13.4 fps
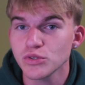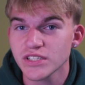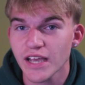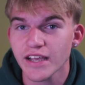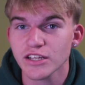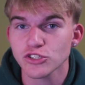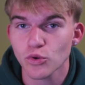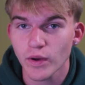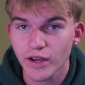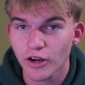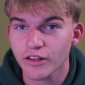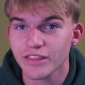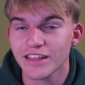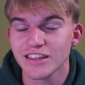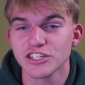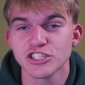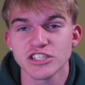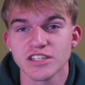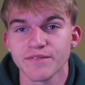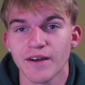seconds quicker than the
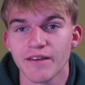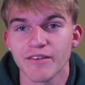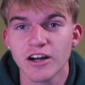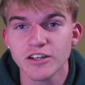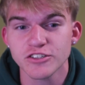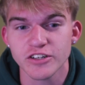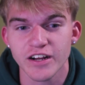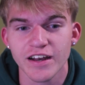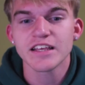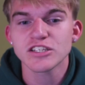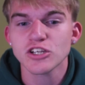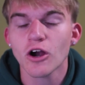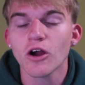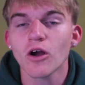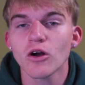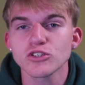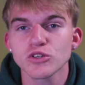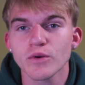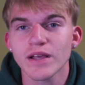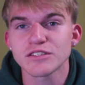GT500. This car
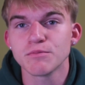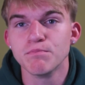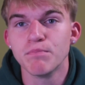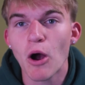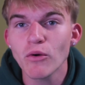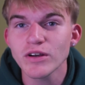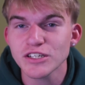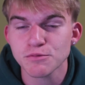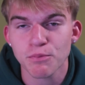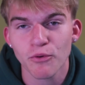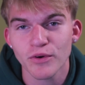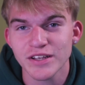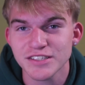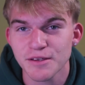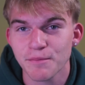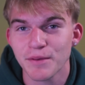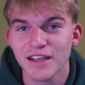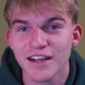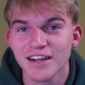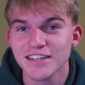also gets bonus points
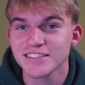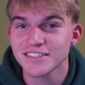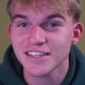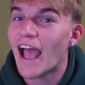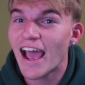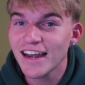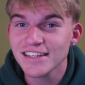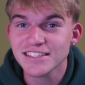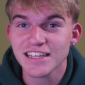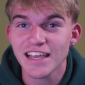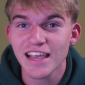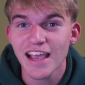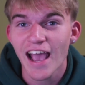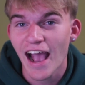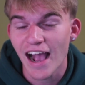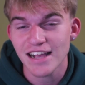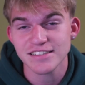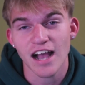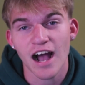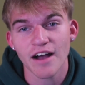because Hennessy
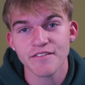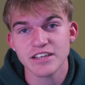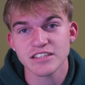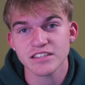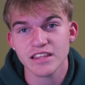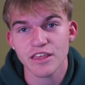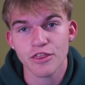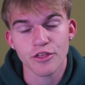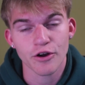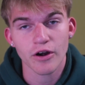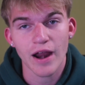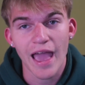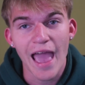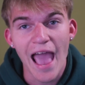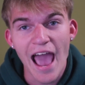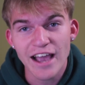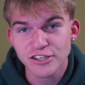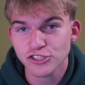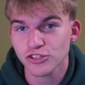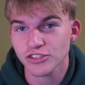has obviously their
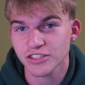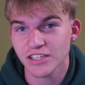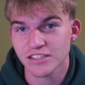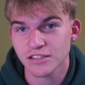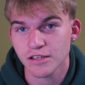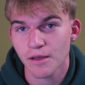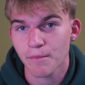Exorcist